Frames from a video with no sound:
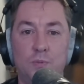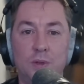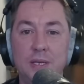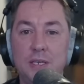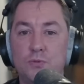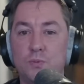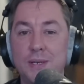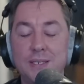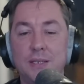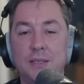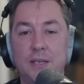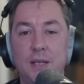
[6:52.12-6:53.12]
released
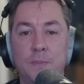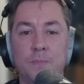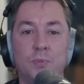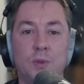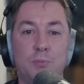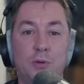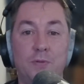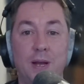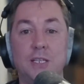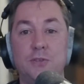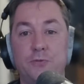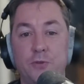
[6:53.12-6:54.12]
recently
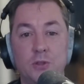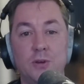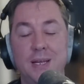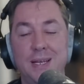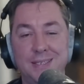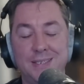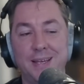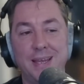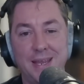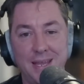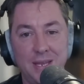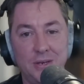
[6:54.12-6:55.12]
provides further
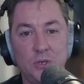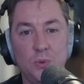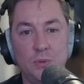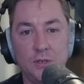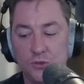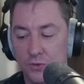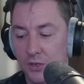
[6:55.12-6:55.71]
insight into the